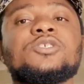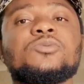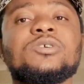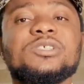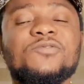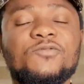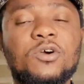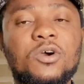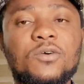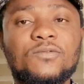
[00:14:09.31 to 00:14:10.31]
was
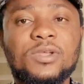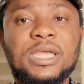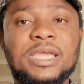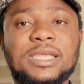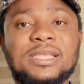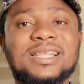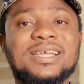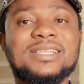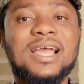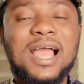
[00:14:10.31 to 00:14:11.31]
involved in
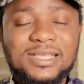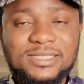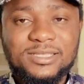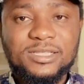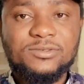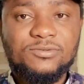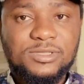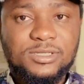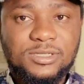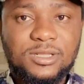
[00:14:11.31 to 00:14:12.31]
an accident
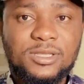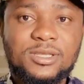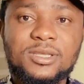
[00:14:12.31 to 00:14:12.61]
recently.